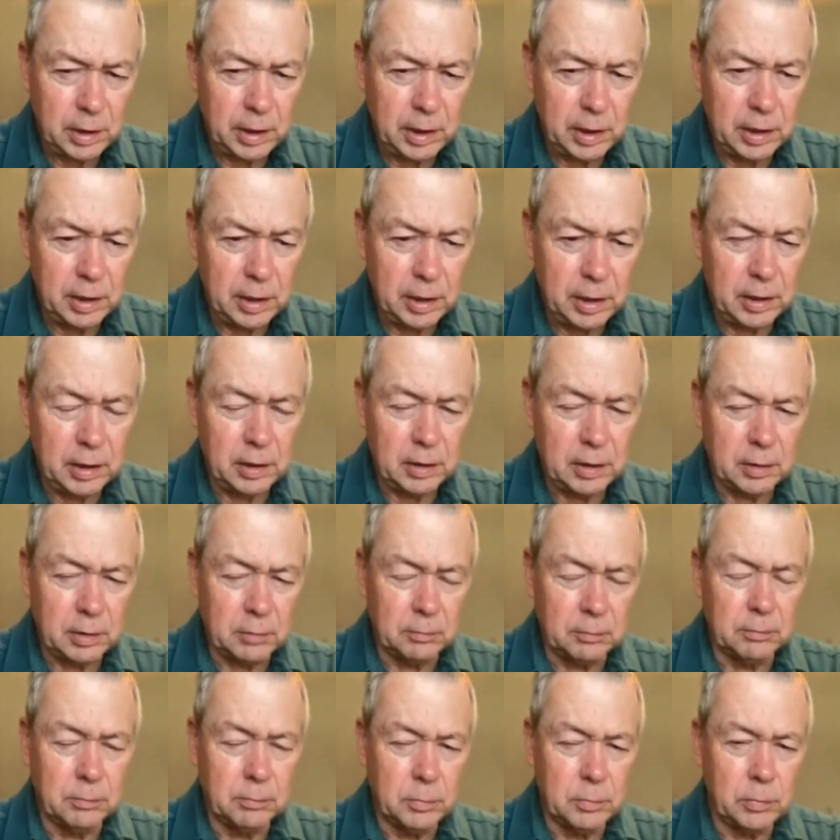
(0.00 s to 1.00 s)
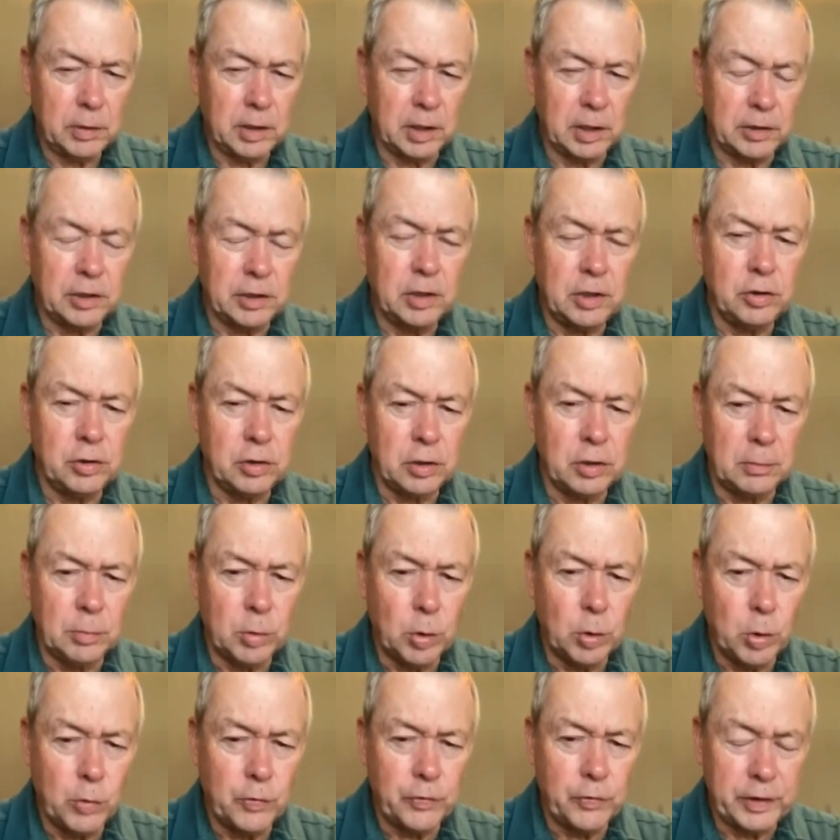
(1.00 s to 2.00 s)
And continue to
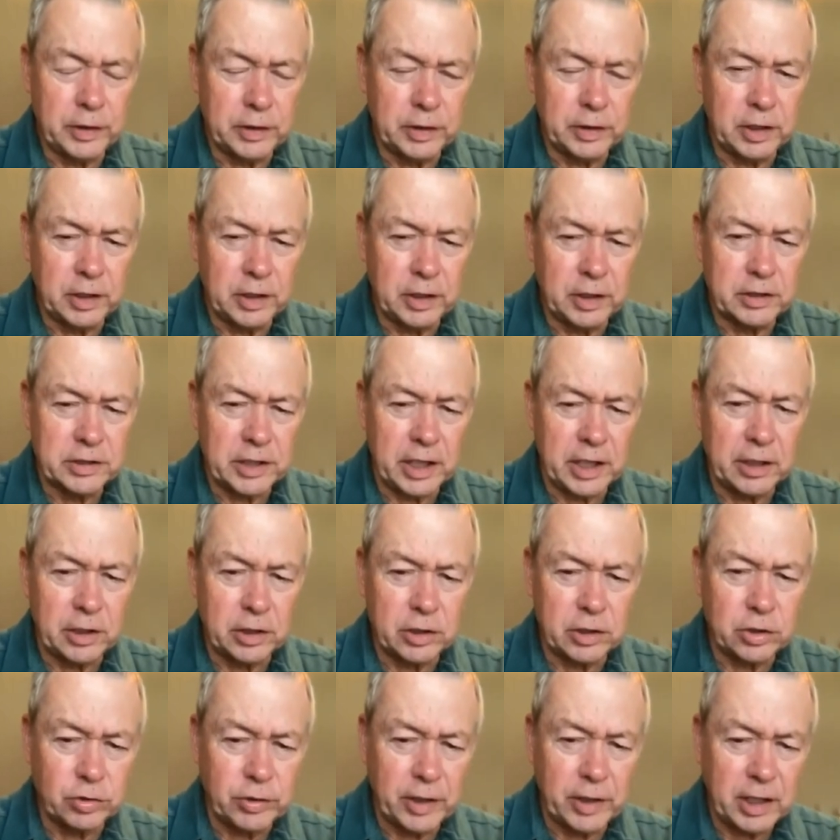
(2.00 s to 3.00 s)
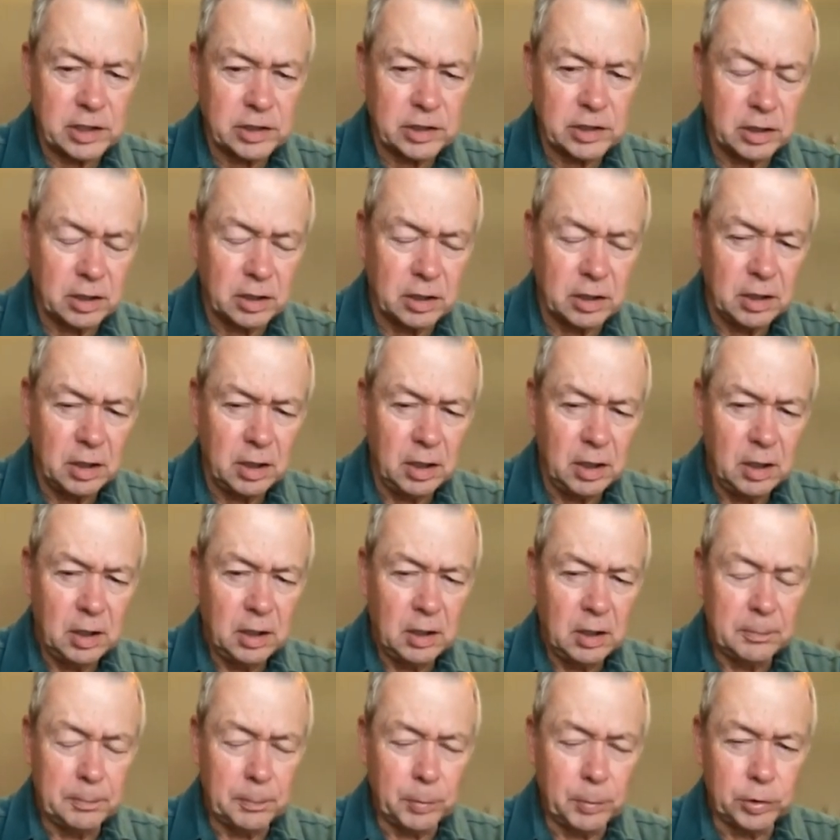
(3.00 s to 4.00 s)
move in the desired direction.
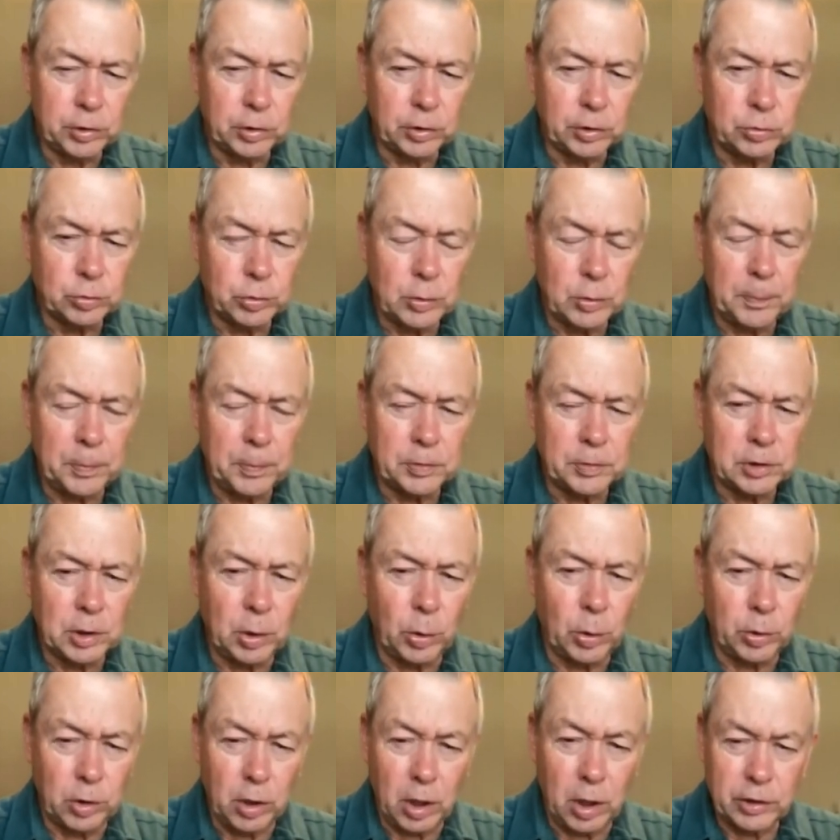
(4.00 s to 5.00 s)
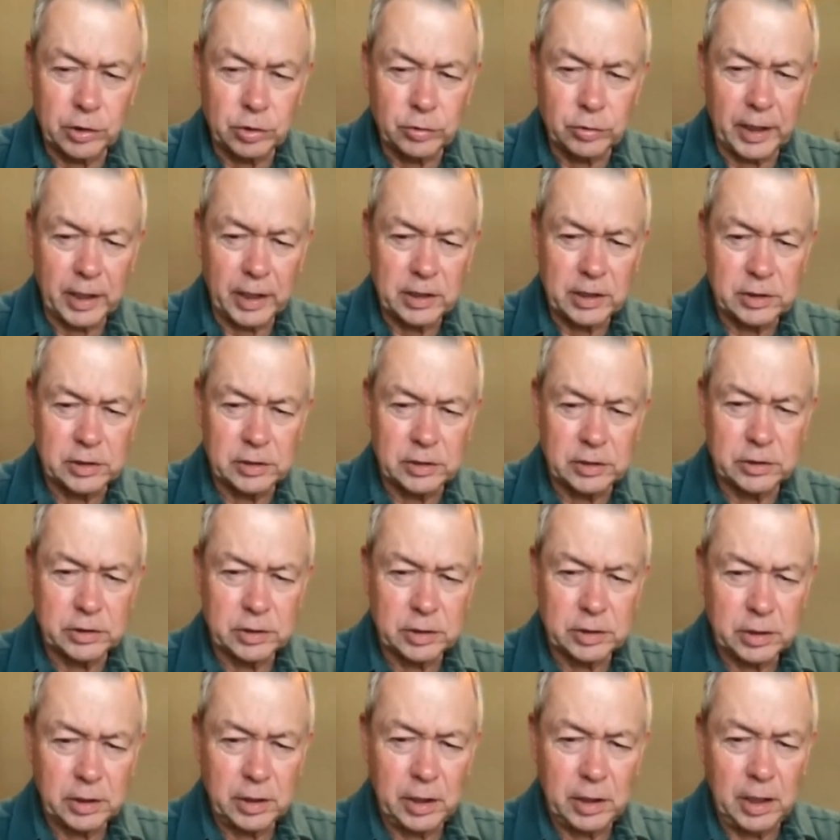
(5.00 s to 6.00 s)
But those ripples go in all
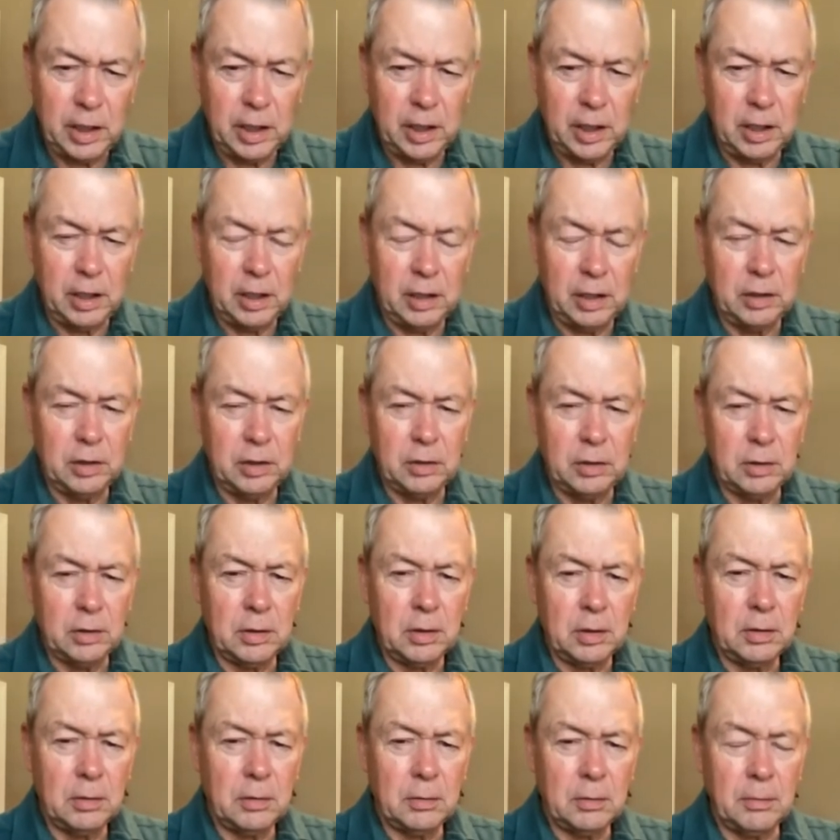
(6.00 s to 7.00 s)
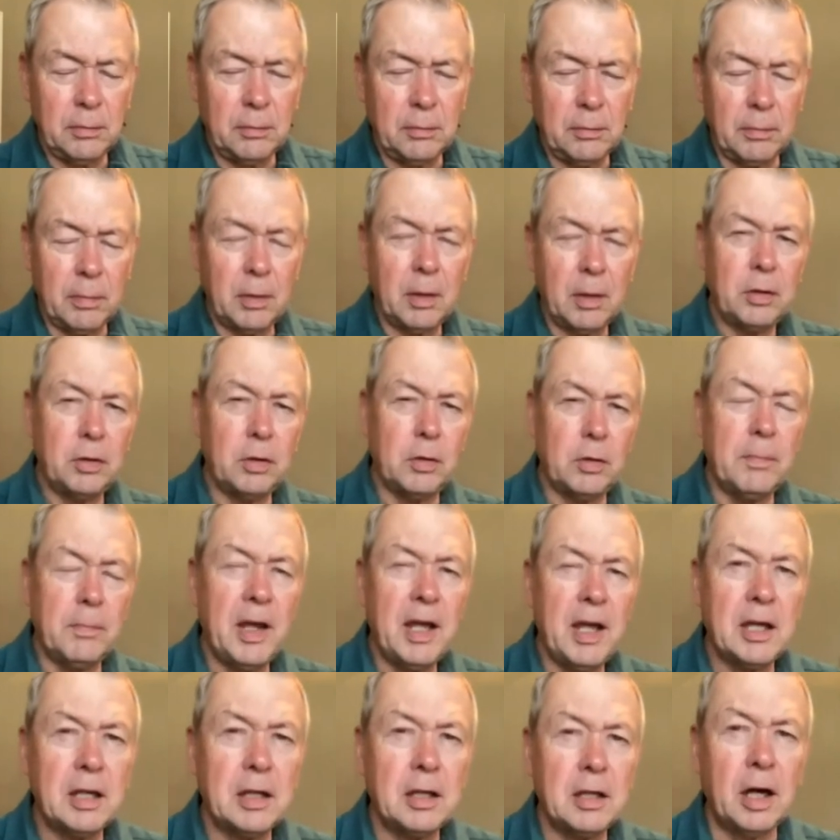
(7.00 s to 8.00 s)
directions, and you may
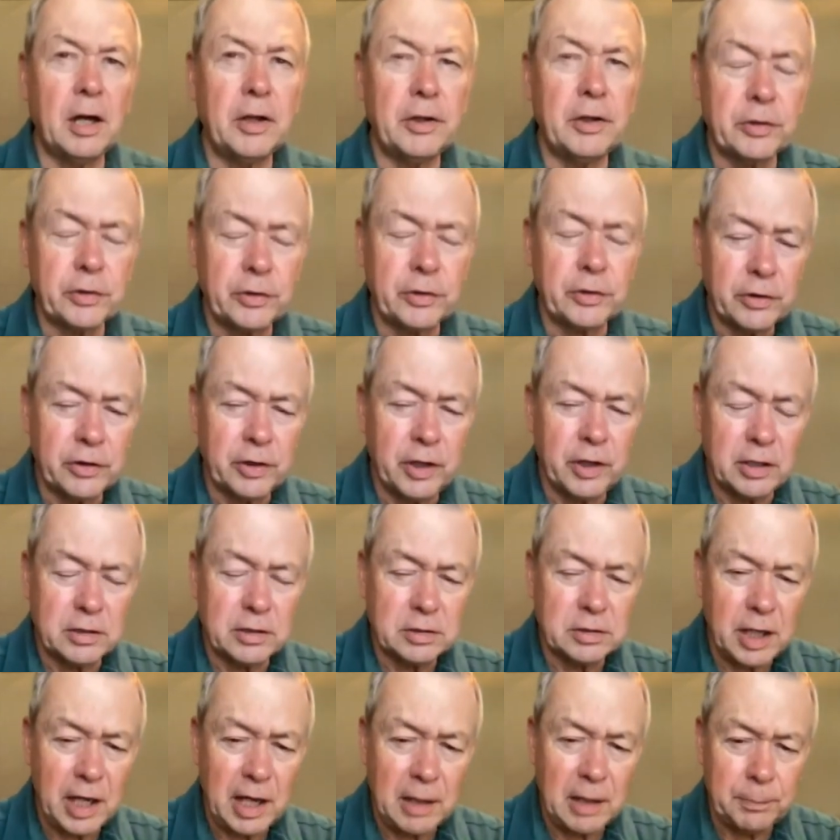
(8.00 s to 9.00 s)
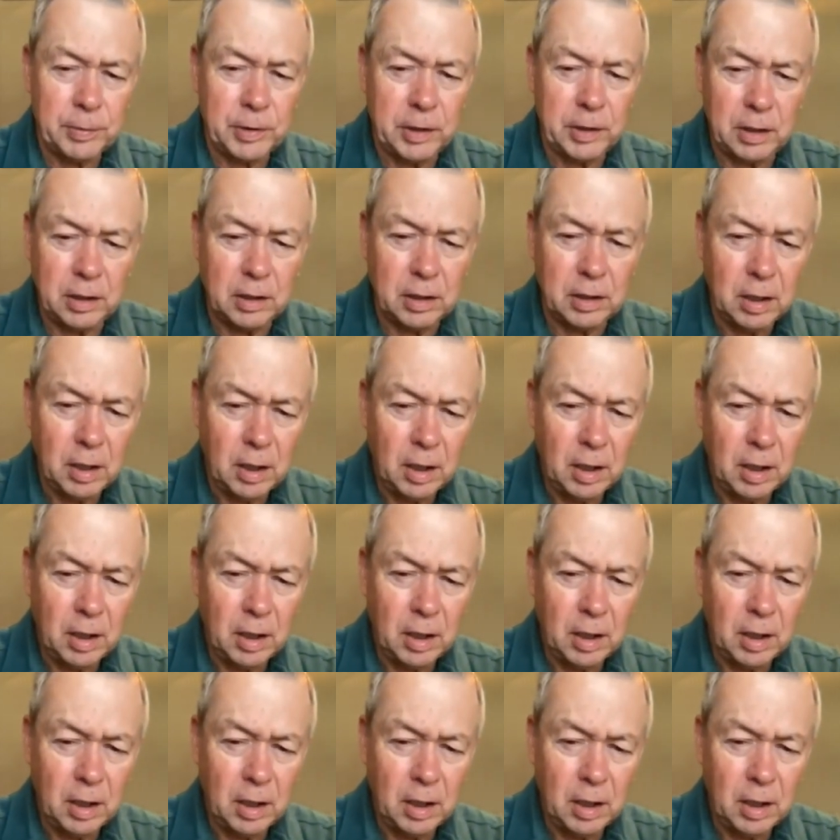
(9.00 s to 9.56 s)
get other things happening,